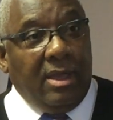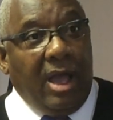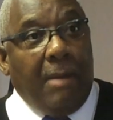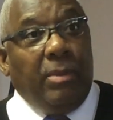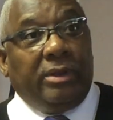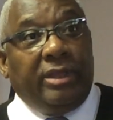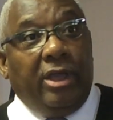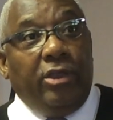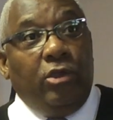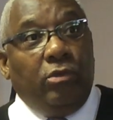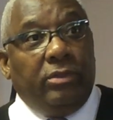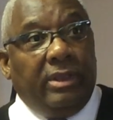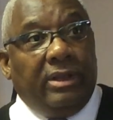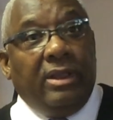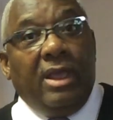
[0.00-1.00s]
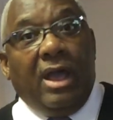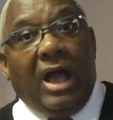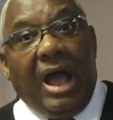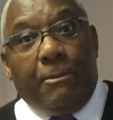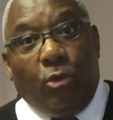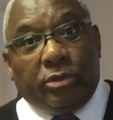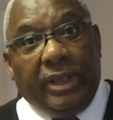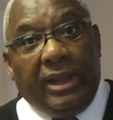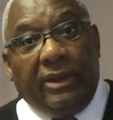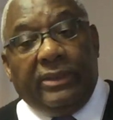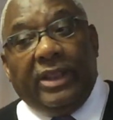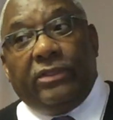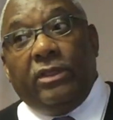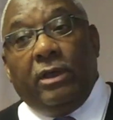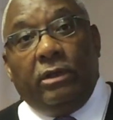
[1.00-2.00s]
I'm going to tell you that I'm ordaining
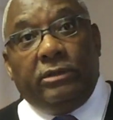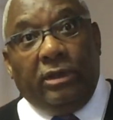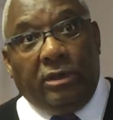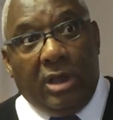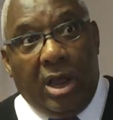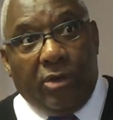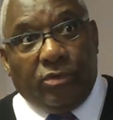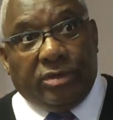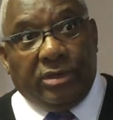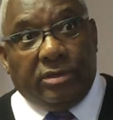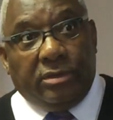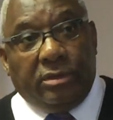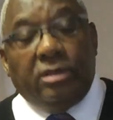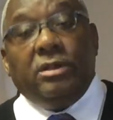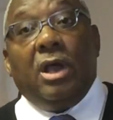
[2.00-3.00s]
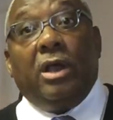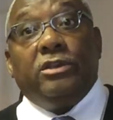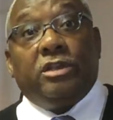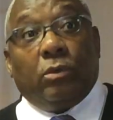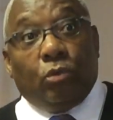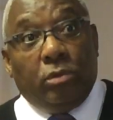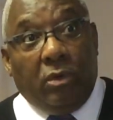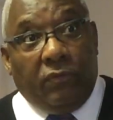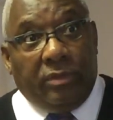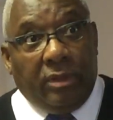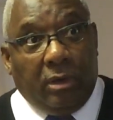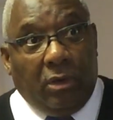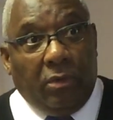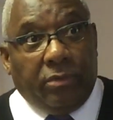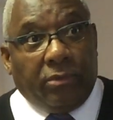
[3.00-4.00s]
that the younger should rule over
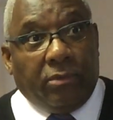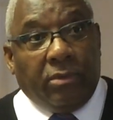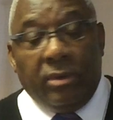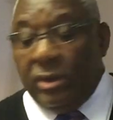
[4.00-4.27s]
the older,